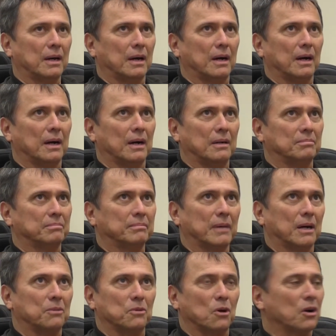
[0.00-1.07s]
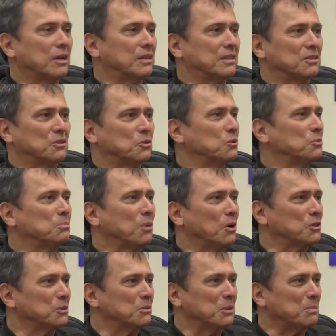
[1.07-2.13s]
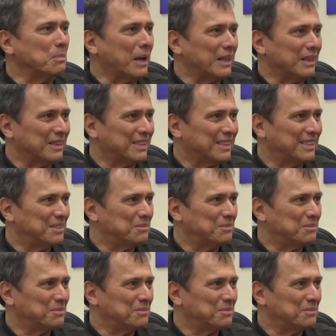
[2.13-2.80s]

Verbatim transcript: a, a rocket that couldn't possibly melt